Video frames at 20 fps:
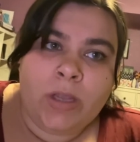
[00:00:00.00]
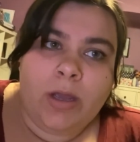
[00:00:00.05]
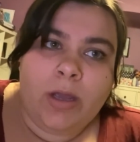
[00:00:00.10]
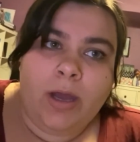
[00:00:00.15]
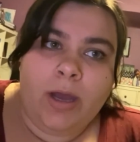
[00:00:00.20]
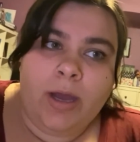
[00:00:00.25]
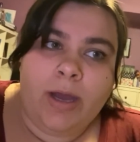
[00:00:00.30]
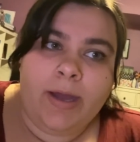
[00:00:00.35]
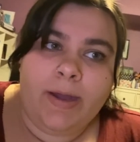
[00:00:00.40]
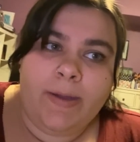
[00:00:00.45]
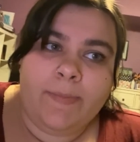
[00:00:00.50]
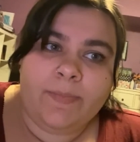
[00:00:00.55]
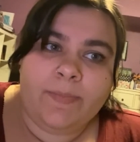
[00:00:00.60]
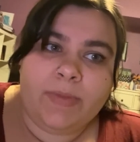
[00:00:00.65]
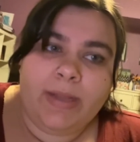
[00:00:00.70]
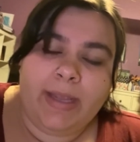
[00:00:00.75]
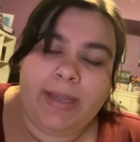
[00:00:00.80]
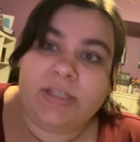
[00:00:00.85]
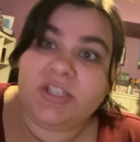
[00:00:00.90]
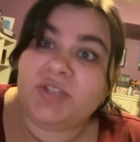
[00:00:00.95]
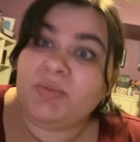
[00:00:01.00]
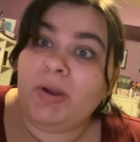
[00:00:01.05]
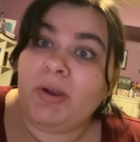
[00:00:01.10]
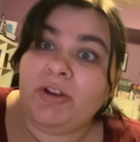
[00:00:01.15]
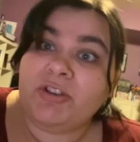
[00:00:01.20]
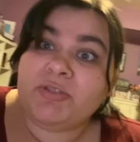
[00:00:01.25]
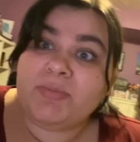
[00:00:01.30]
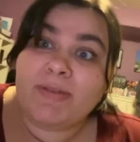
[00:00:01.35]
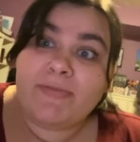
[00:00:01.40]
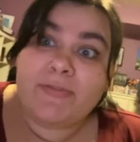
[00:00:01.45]
And tomorrow
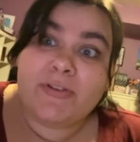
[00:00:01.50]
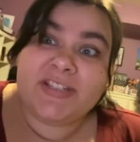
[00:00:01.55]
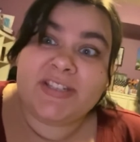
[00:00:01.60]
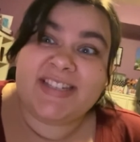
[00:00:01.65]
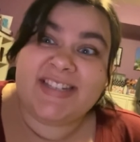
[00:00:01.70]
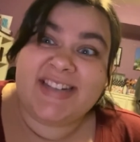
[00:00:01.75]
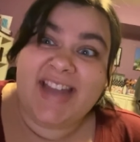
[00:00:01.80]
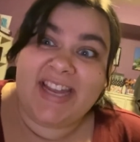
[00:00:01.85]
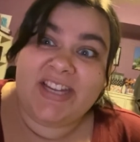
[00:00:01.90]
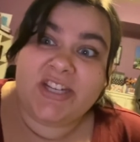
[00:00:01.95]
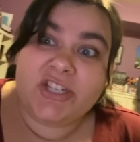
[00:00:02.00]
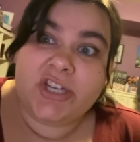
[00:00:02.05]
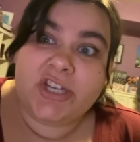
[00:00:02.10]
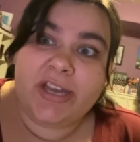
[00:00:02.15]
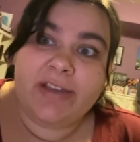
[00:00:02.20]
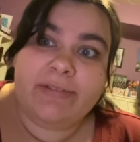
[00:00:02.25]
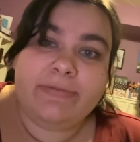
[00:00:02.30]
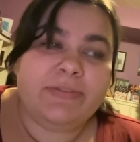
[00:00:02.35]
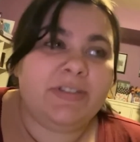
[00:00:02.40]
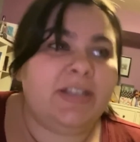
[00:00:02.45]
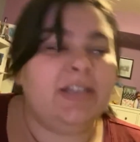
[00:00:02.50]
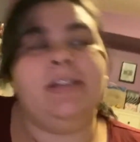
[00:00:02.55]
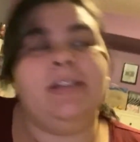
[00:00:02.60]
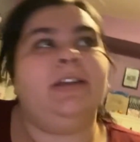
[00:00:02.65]
is my first night shift.